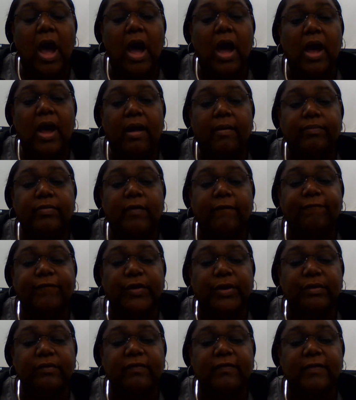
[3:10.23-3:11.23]
The
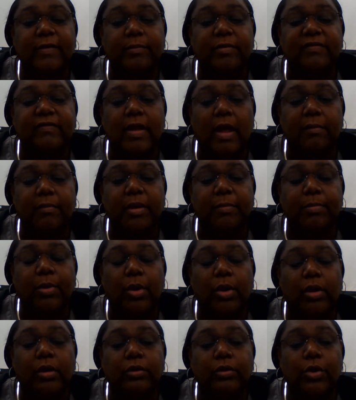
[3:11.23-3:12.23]
first subatomic
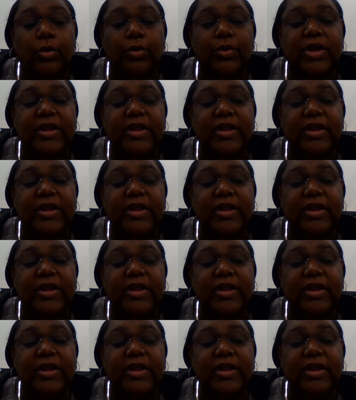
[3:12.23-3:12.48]
particle